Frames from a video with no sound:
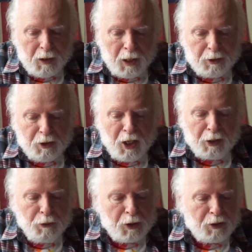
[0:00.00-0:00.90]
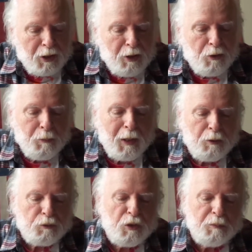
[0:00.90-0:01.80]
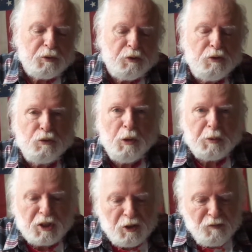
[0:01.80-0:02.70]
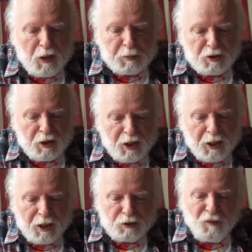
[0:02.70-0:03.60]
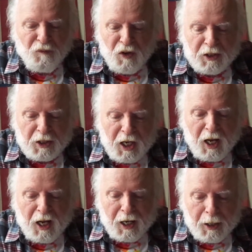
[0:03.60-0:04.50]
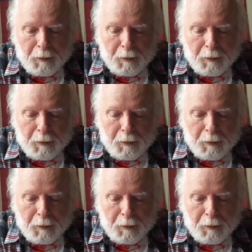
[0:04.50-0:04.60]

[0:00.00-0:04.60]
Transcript: And you're not going to hear about Trump's description of Epstein as a fun guy,